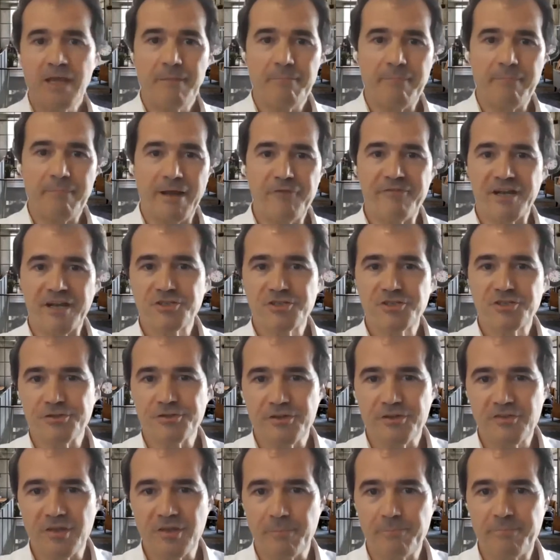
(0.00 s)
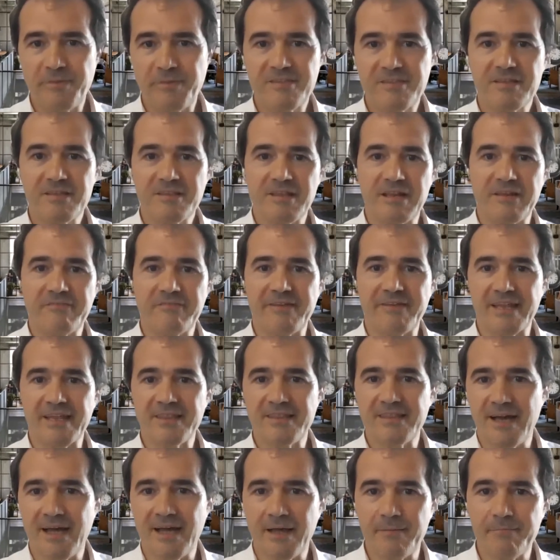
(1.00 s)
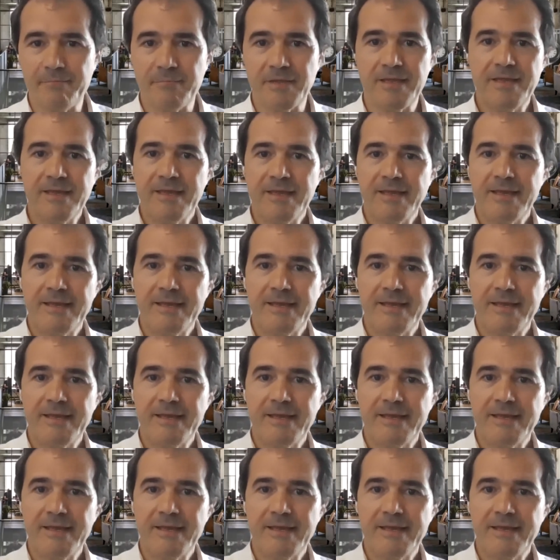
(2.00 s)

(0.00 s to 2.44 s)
manufacture some pieces in Vietnam,